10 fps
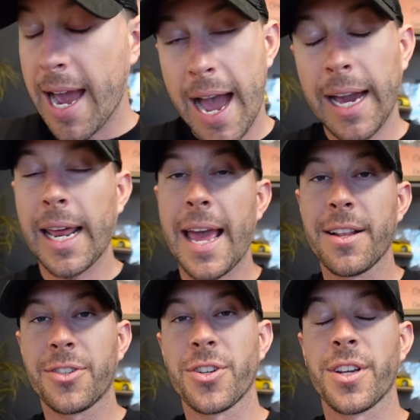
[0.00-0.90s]
I gotta
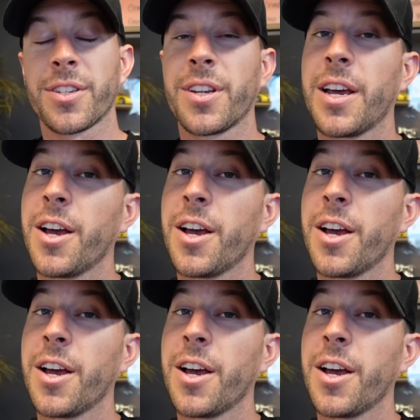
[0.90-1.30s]
answer this.